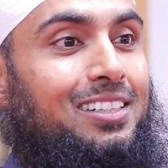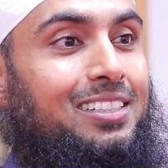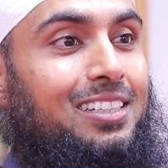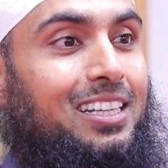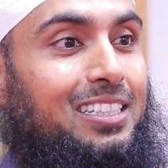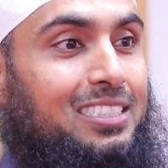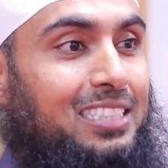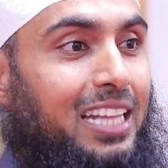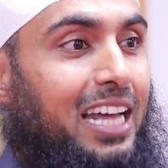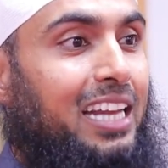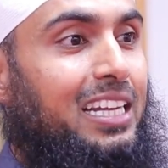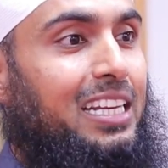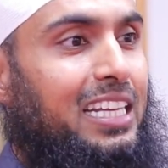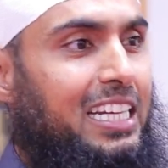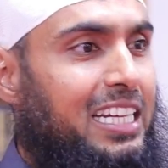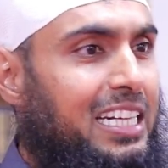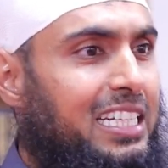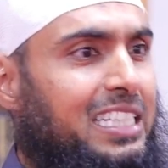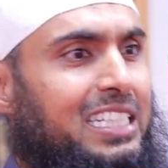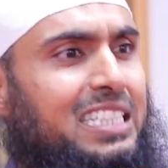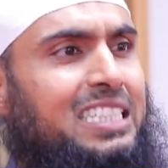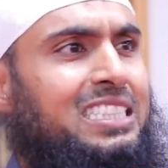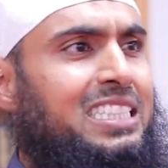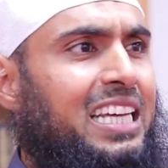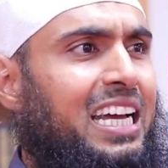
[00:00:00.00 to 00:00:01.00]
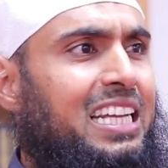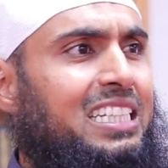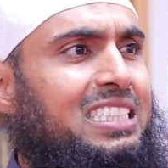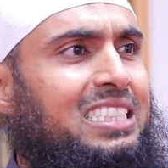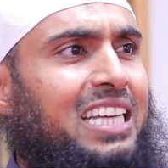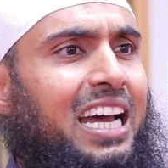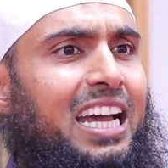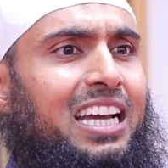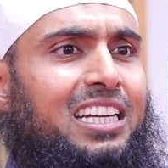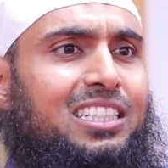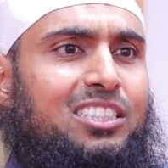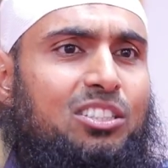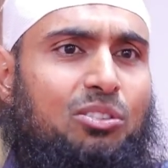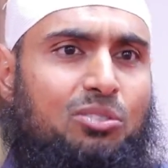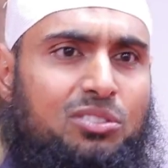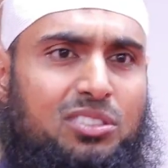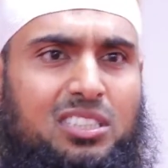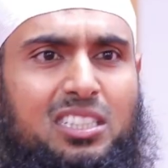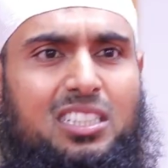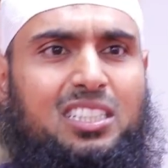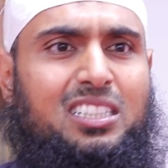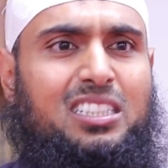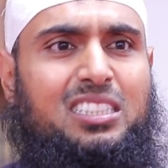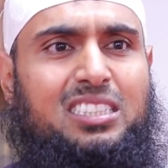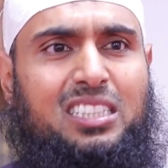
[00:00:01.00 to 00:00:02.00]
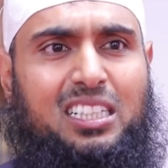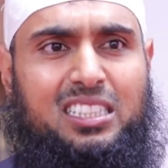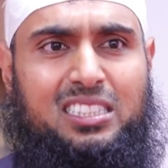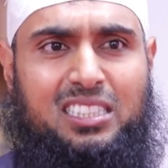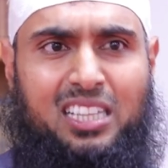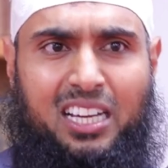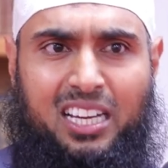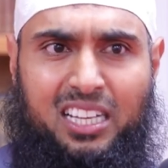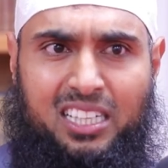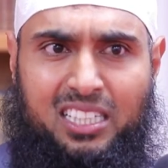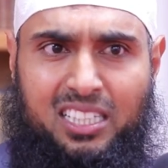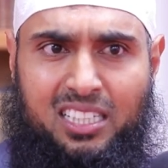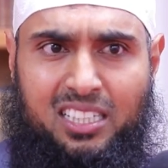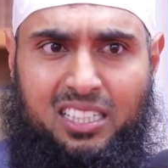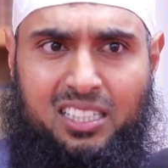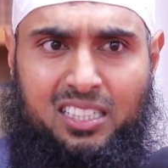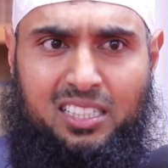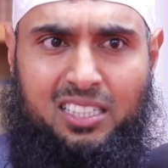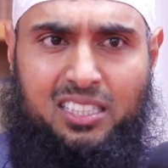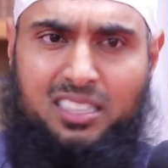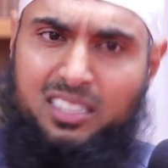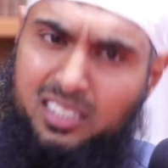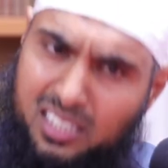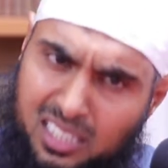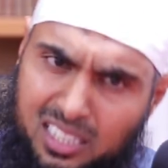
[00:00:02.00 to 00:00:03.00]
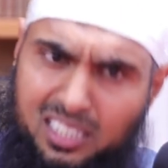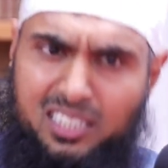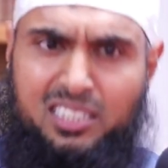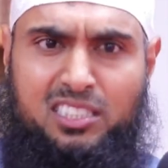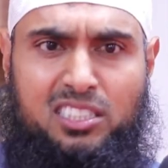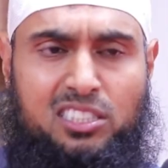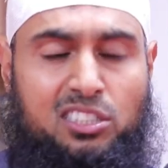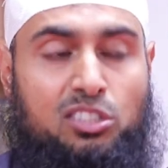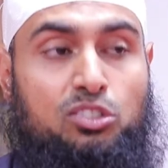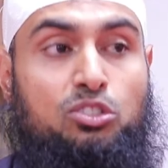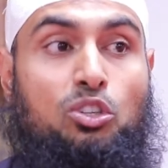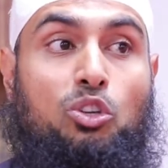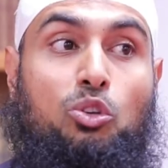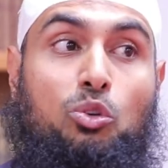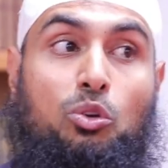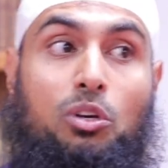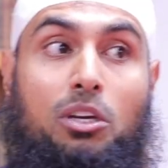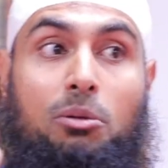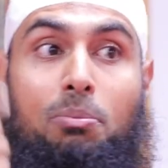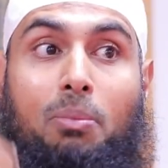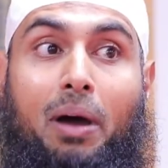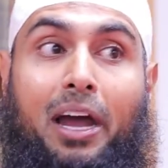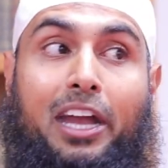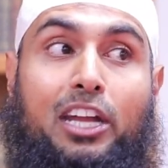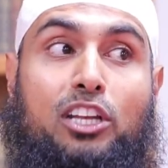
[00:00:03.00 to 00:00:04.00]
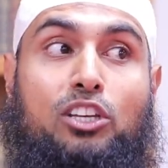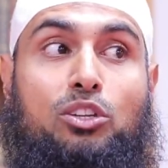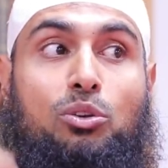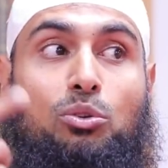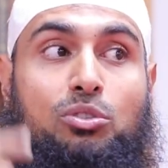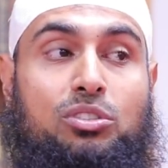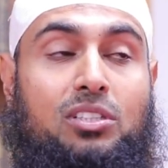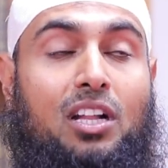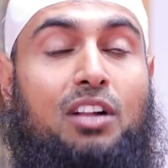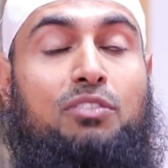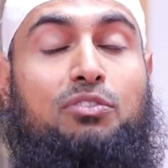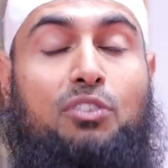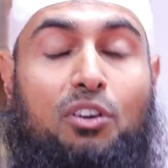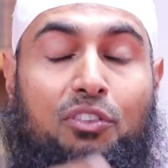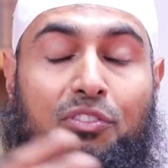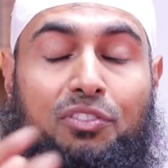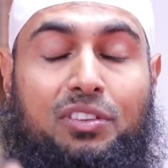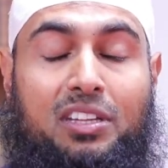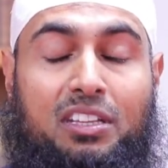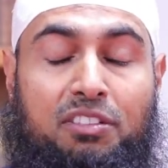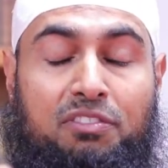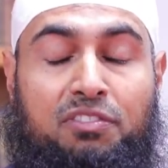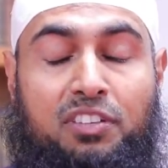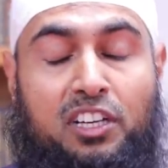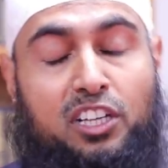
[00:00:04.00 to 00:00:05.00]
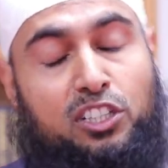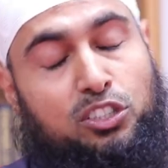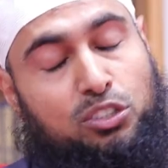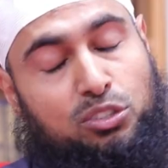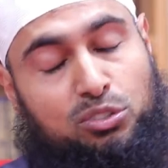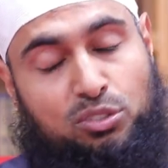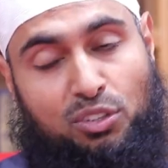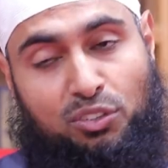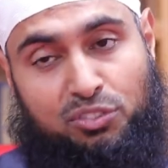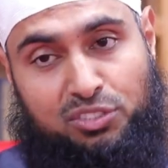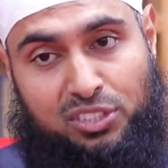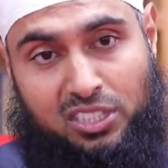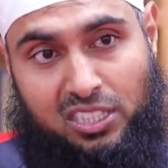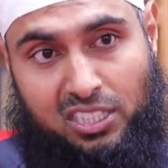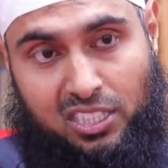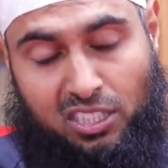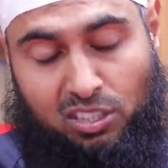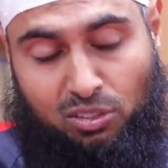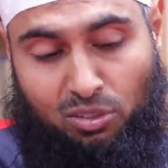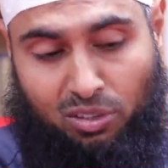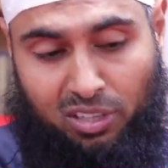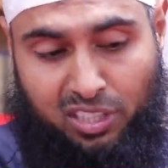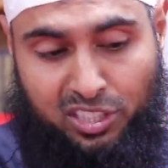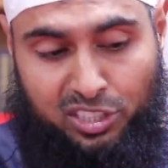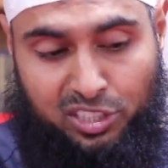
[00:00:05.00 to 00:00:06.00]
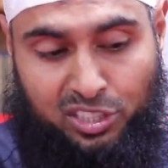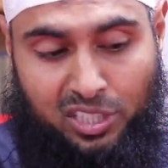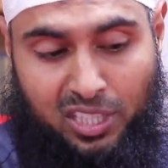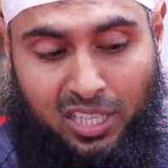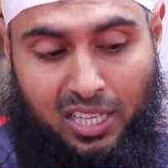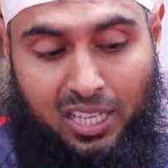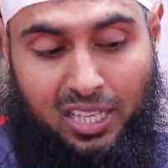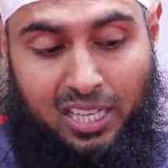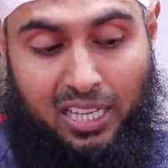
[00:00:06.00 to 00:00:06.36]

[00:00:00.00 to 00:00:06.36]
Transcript: does that increase anxiety or decrease anxiety? It decreases it. So you remind yourself of the virtues of seeking knowledge,